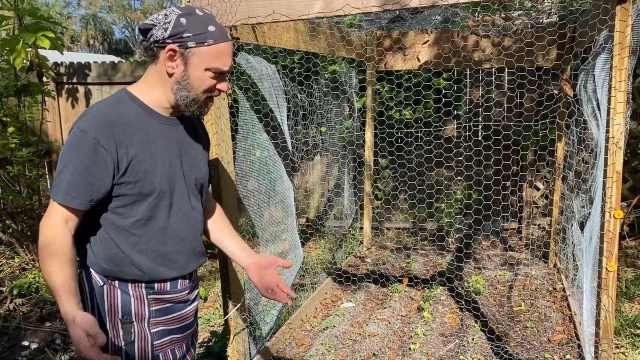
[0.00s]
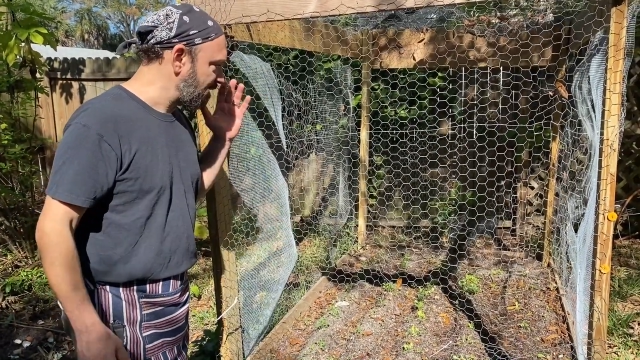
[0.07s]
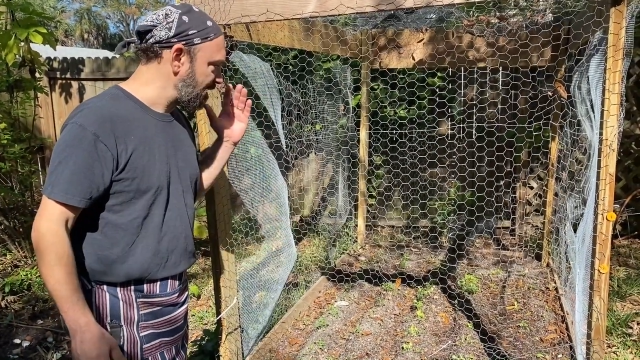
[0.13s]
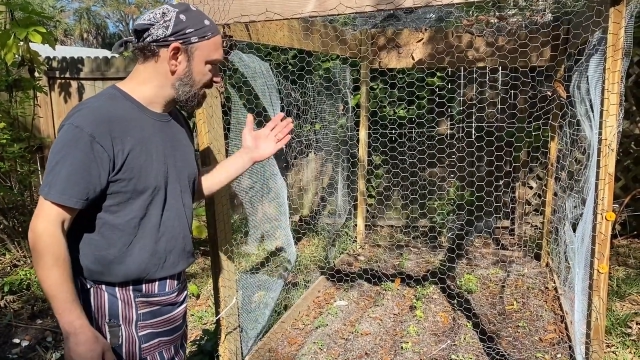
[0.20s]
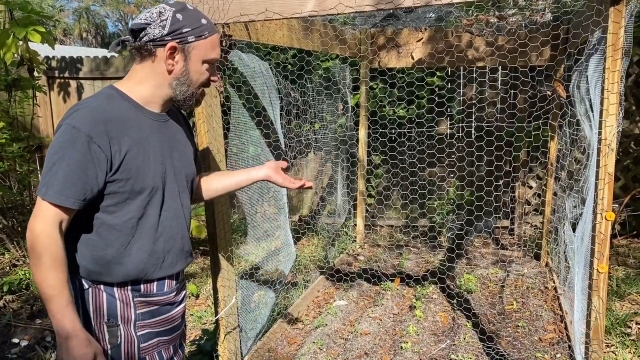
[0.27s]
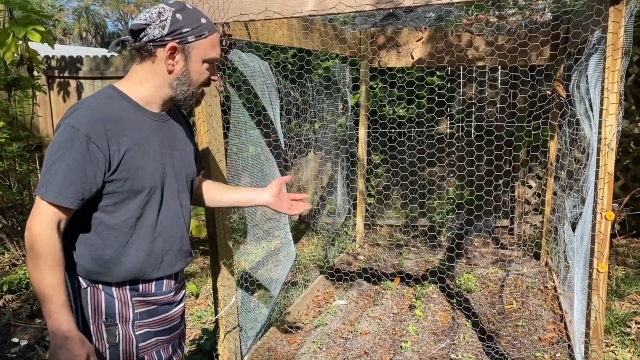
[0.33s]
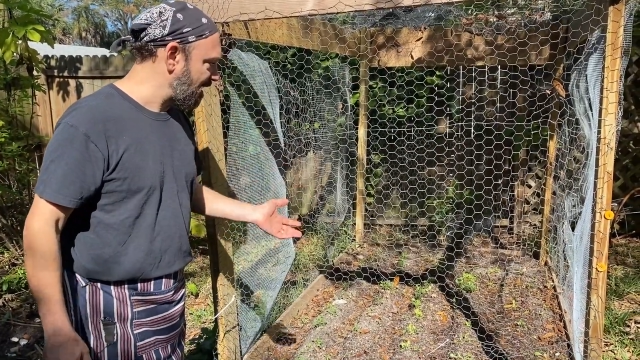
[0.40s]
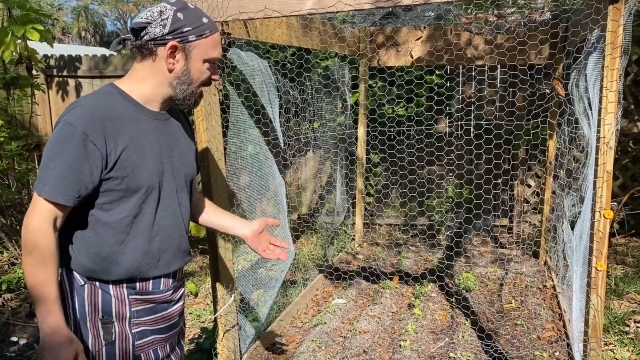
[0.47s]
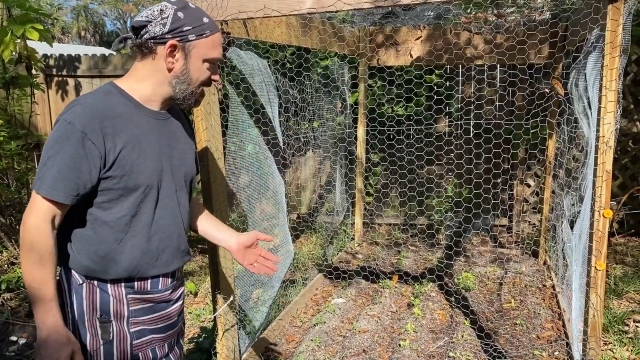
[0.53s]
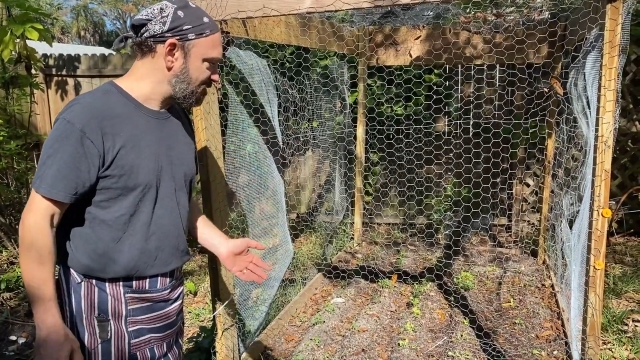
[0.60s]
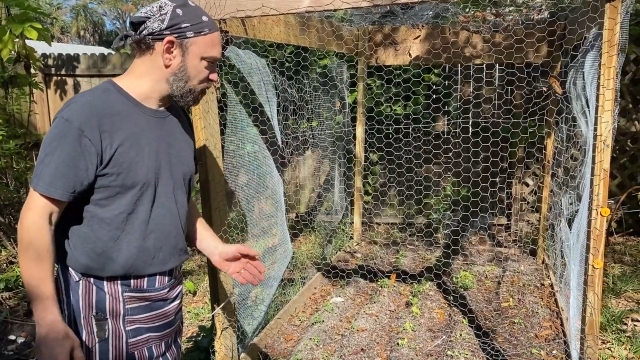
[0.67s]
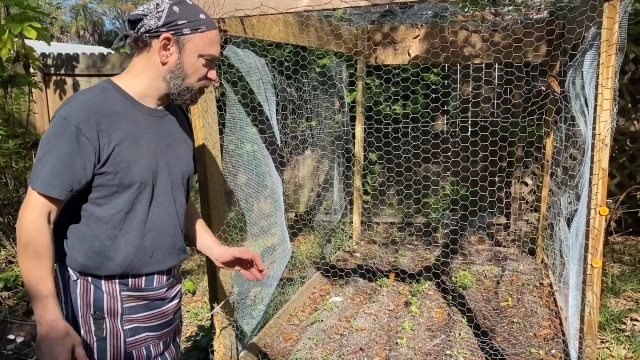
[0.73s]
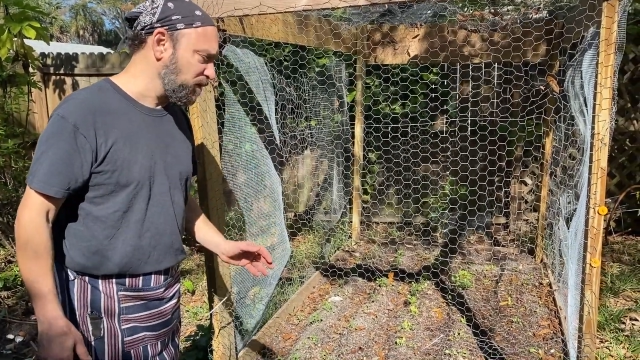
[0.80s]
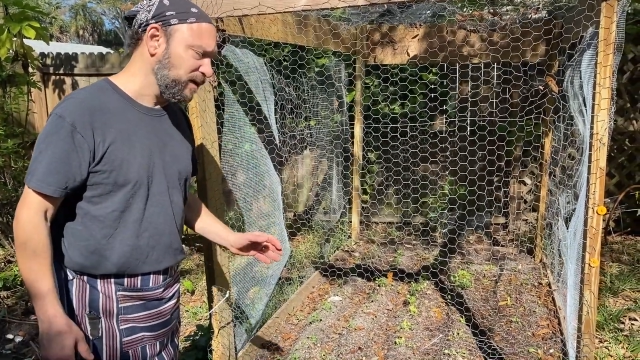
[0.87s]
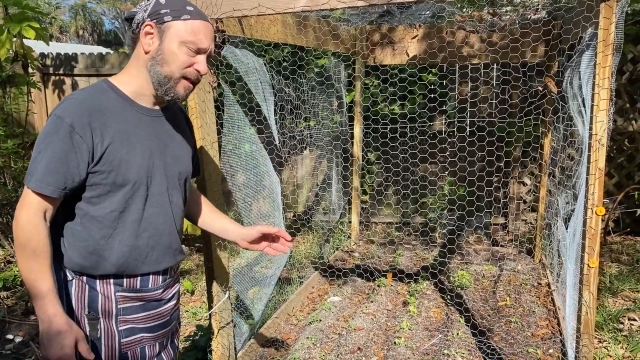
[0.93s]
These guys
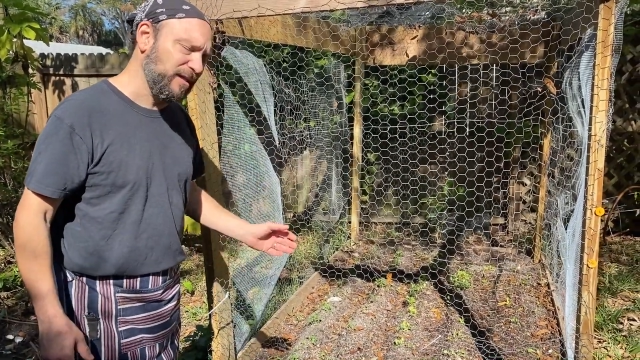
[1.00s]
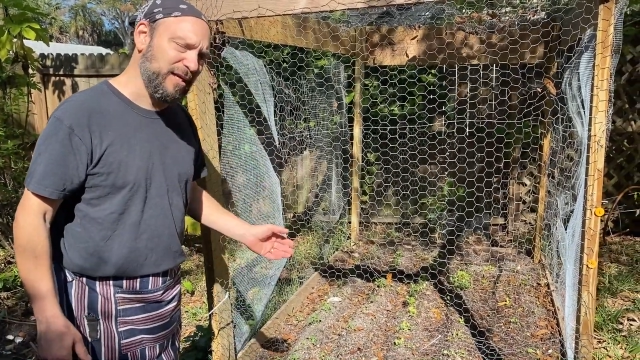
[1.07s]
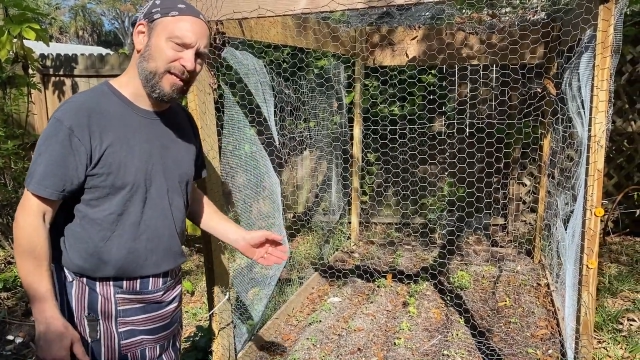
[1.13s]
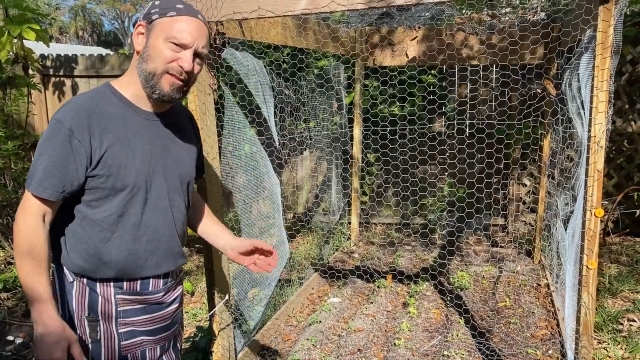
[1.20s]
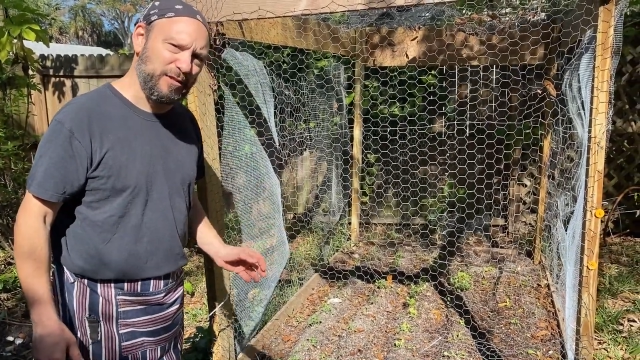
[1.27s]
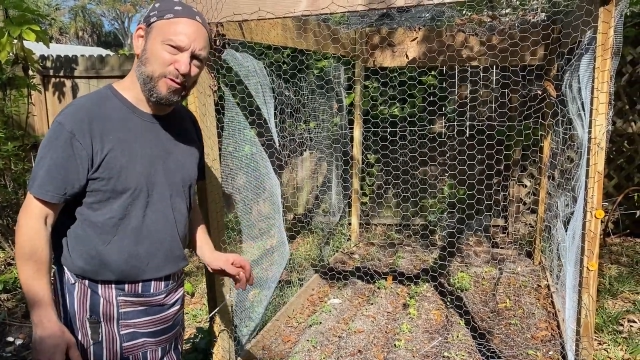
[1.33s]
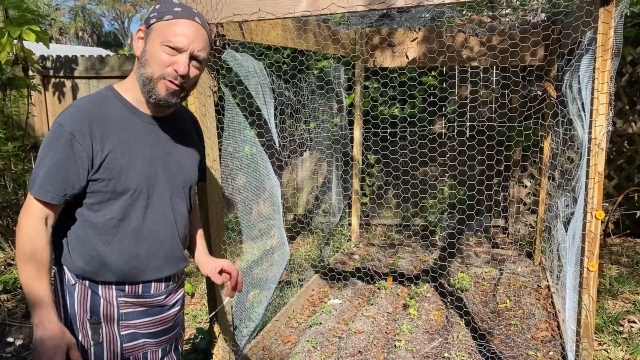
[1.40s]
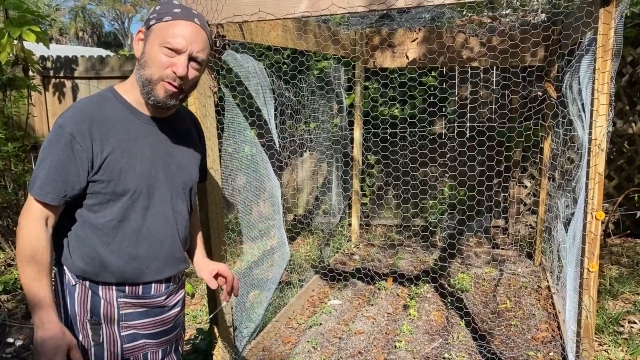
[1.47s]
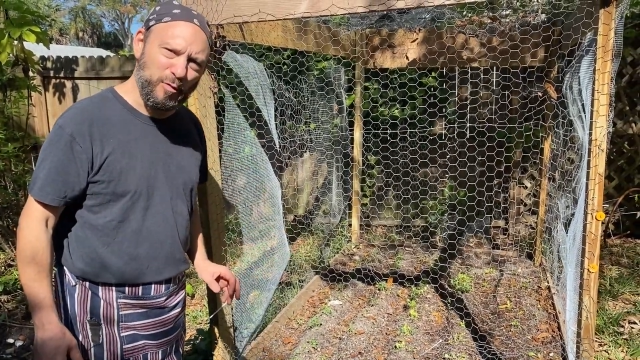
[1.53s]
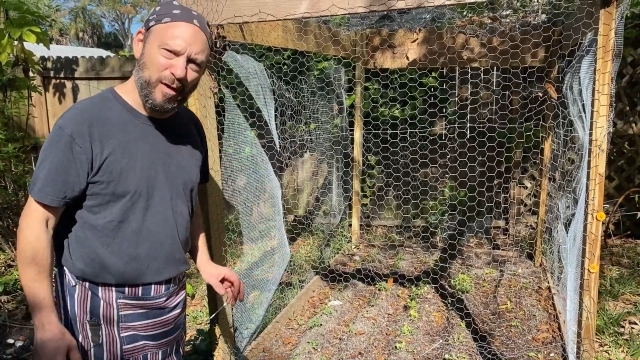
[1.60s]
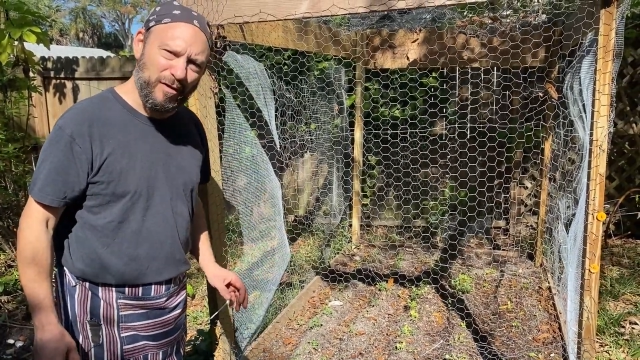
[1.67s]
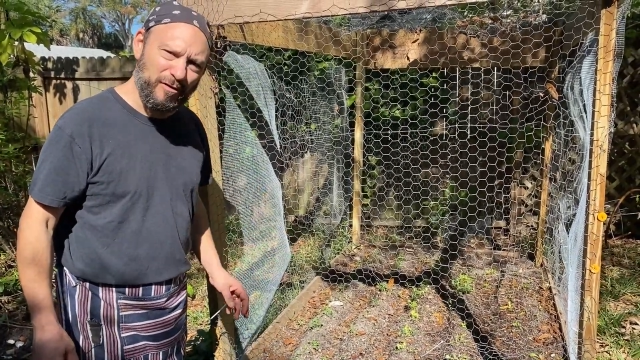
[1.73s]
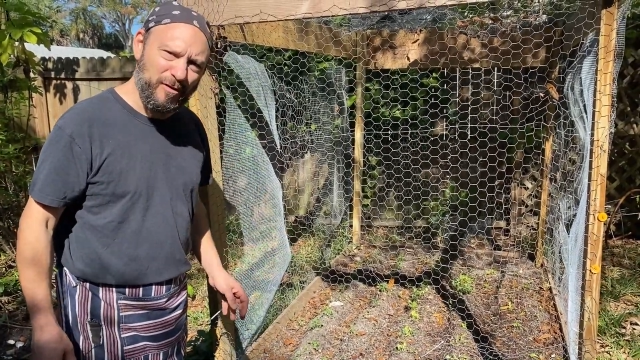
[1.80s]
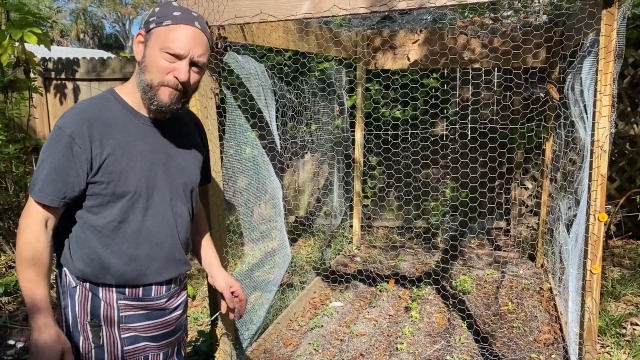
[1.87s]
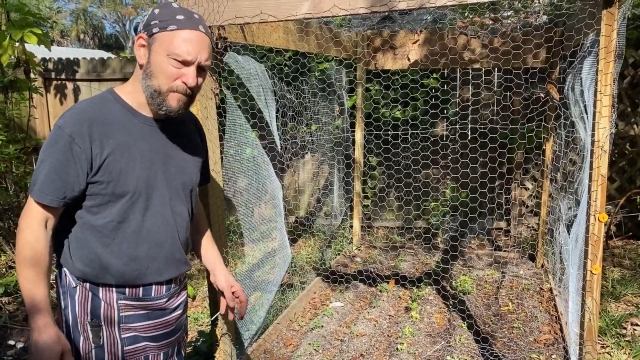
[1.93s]
really like the cool
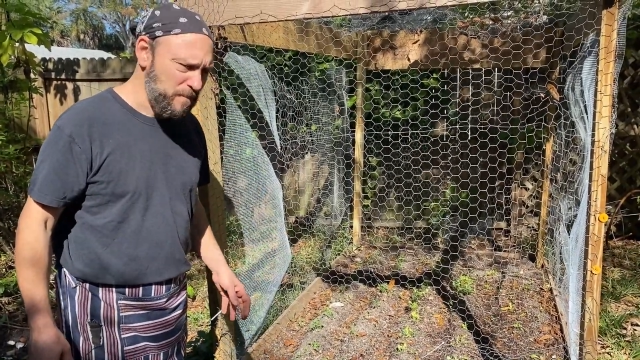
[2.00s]
weather.